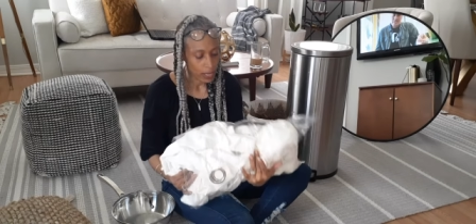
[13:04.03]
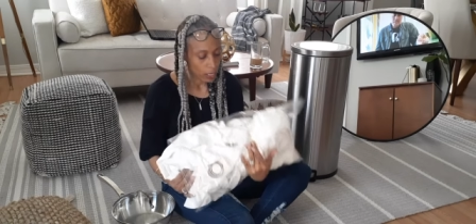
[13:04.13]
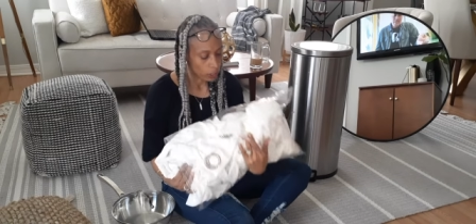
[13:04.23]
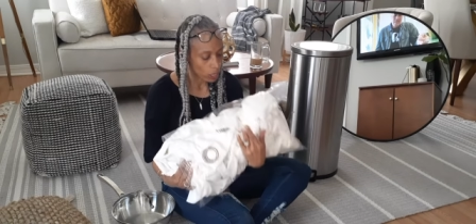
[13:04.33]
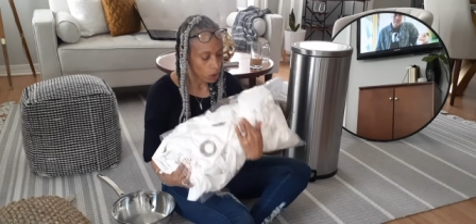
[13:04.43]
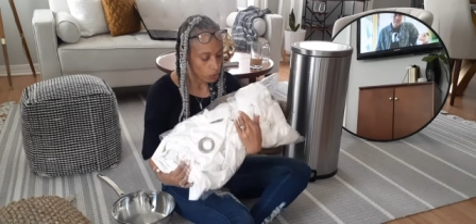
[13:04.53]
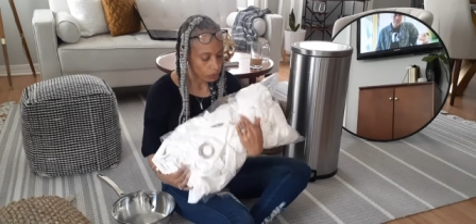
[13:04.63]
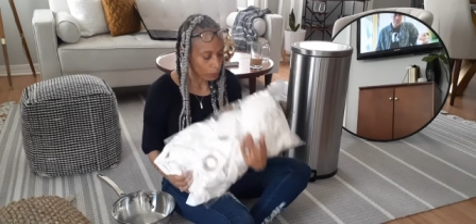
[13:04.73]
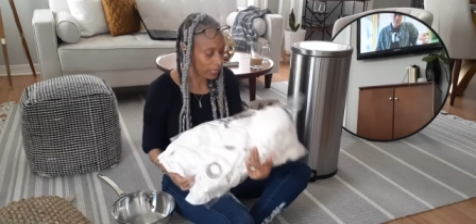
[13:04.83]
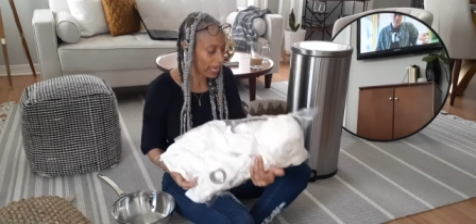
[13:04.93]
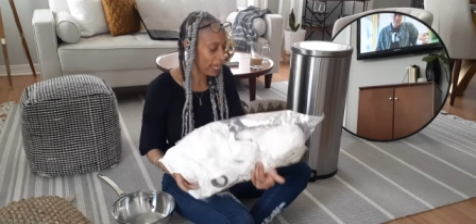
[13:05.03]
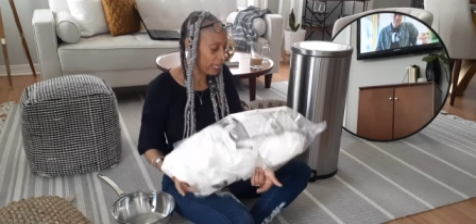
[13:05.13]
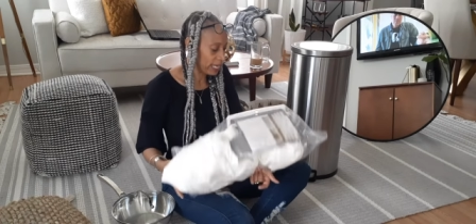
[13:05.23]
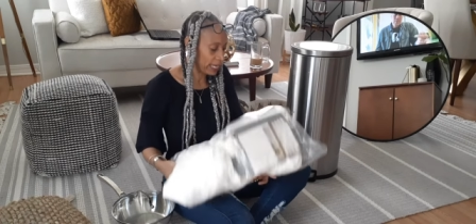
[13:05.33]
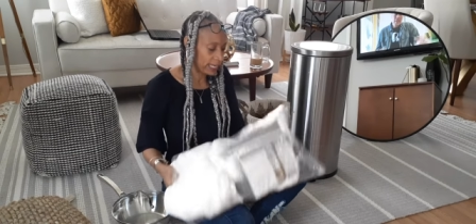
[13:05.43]
So the plan
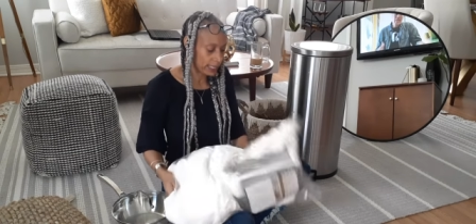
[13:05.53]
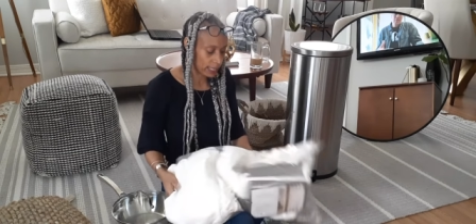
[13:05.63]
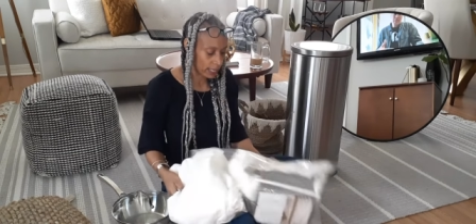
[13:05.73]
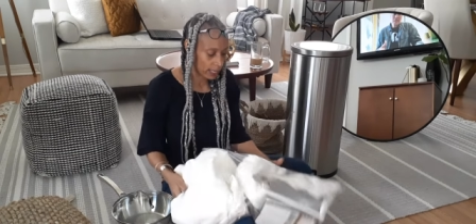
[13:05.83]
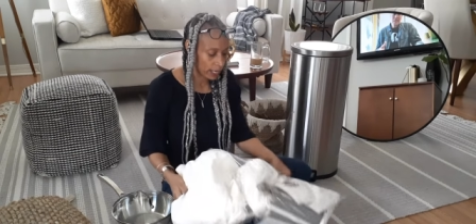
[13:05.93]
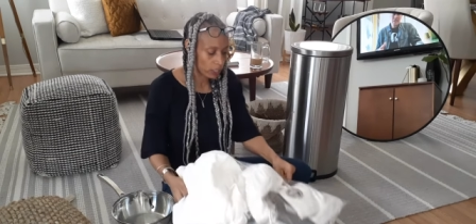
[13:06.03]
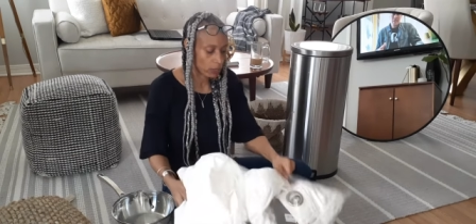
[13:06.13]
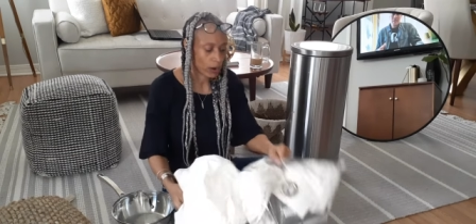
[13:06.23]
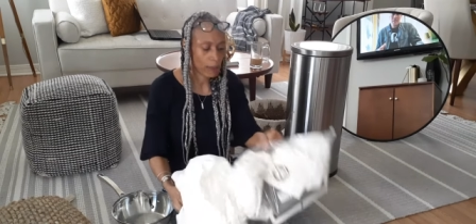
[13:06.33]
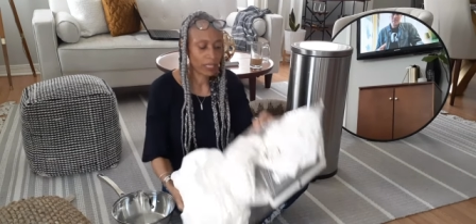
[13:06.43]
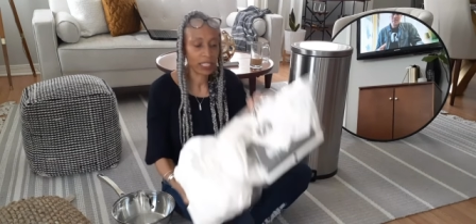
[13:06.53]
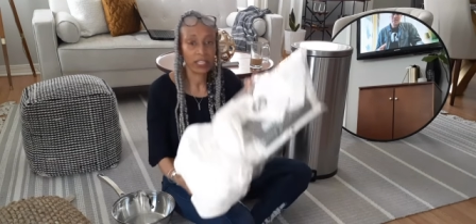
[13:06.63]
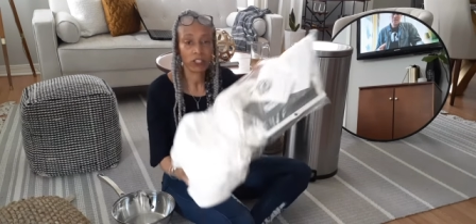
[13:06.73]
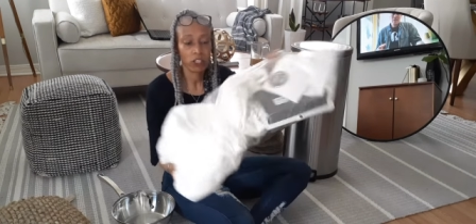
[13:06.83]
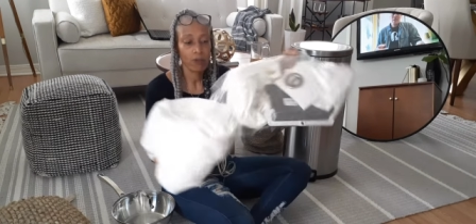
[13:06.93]
is, here's the grommets, and
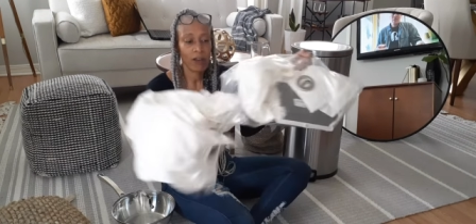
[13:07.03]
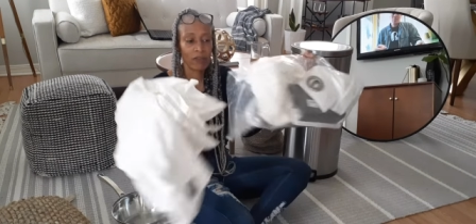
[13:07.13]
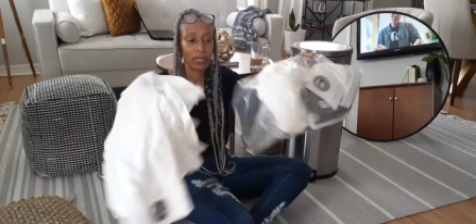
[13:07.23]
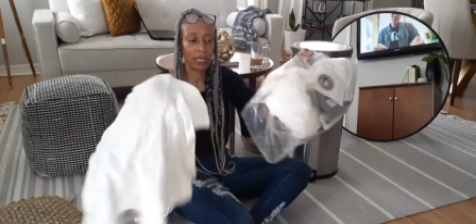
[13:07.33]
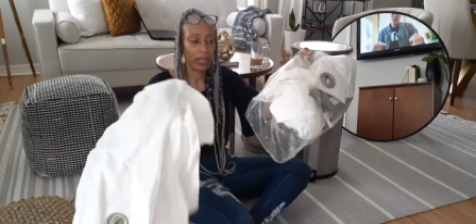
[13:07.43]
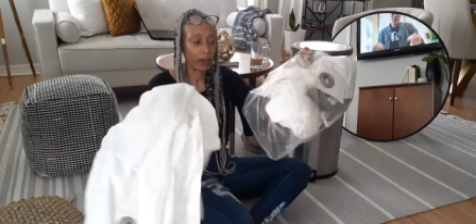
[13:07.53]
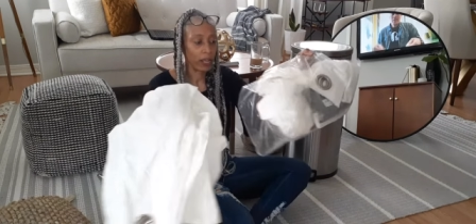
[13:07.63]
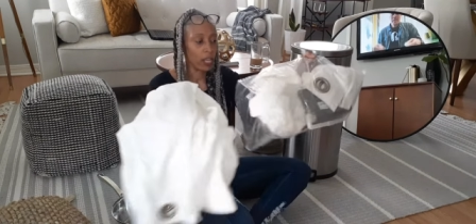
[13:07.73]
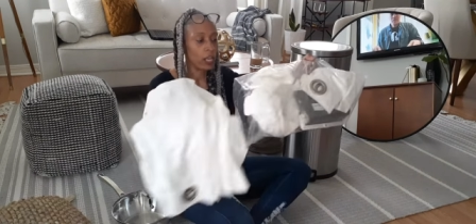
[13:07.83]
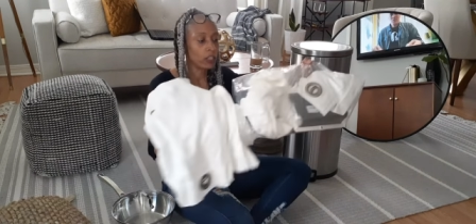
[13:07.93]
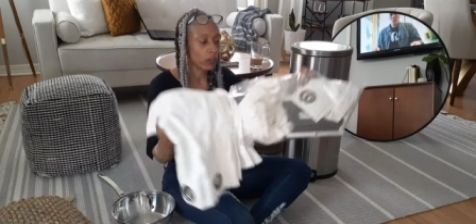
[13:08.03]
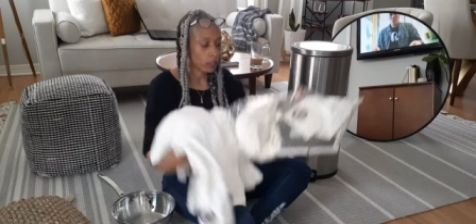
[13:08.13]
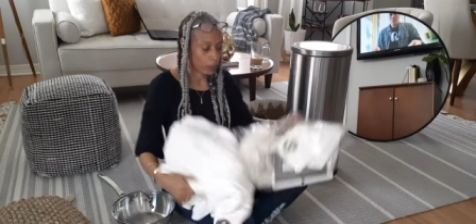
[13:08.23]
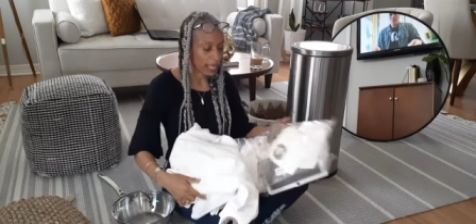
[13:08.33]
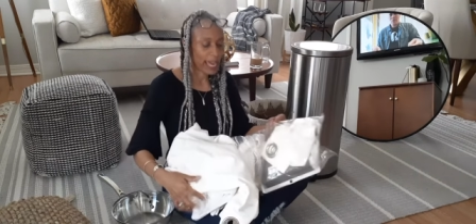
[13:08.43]
there's two of them in here. So the
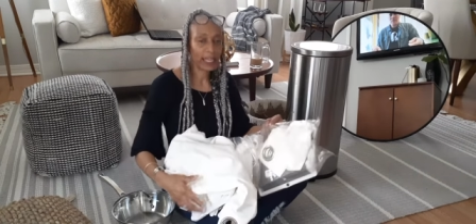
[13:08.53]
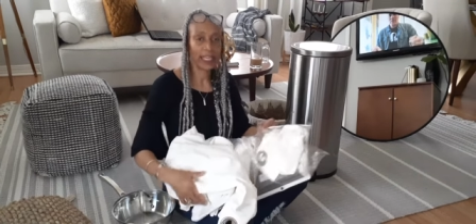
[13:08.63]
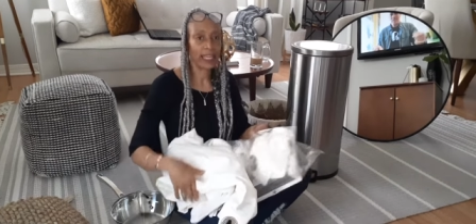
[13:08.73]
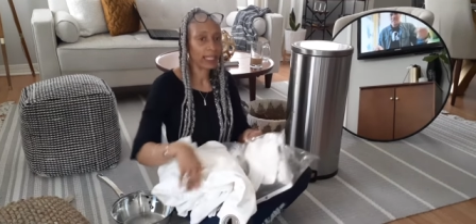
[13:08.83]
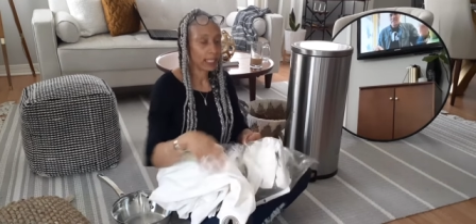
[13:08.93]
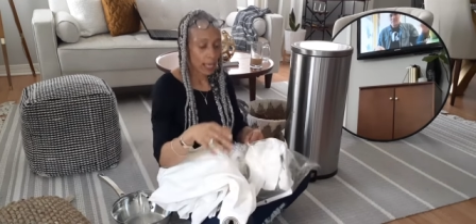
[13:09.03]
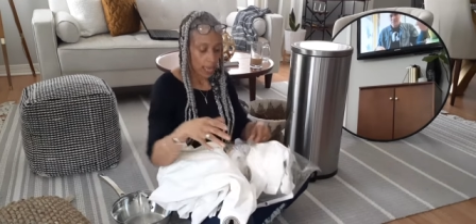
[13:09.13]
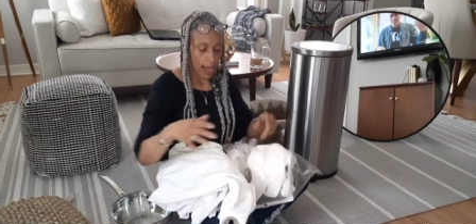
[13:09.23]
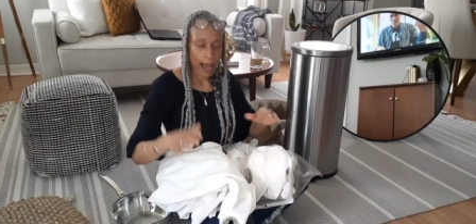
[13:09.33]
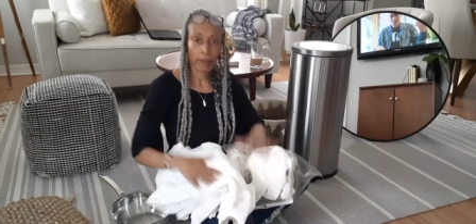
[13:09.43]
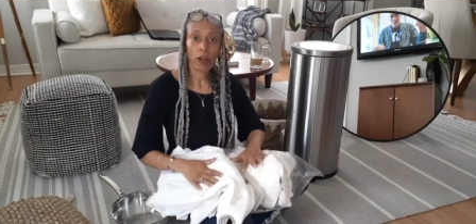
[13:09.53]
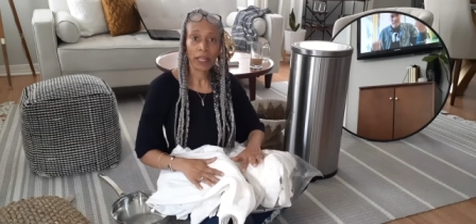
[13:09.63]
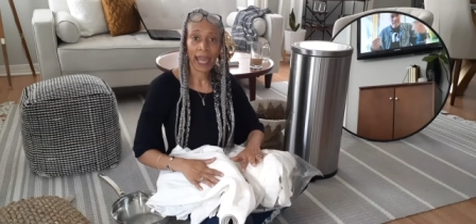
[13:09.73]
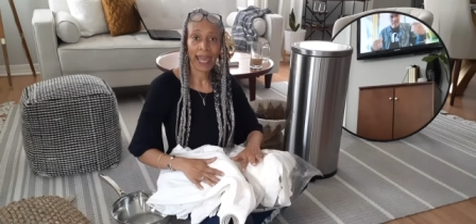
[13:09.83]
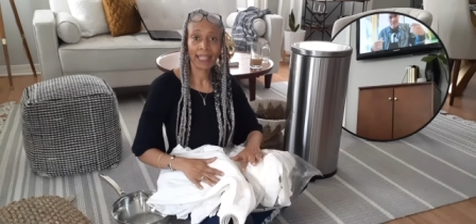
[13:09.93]
plan is, I'm gonna
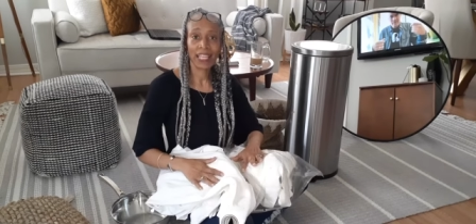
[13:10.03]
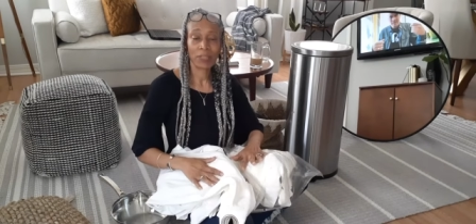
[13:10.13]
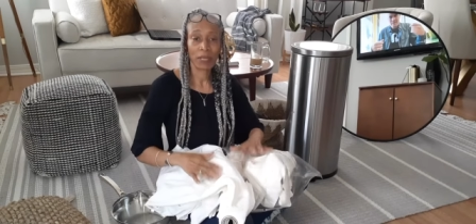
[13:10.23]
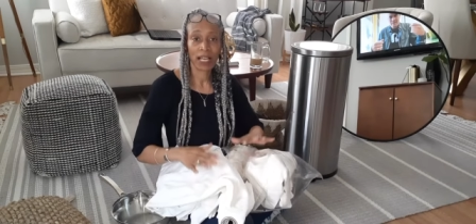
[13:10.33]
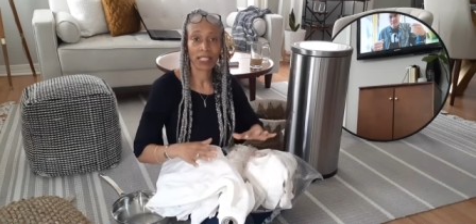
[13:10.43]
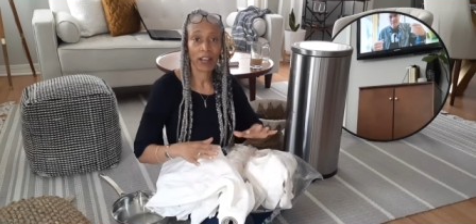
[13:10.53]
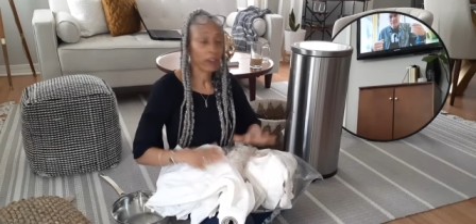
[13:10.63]
hang these because they are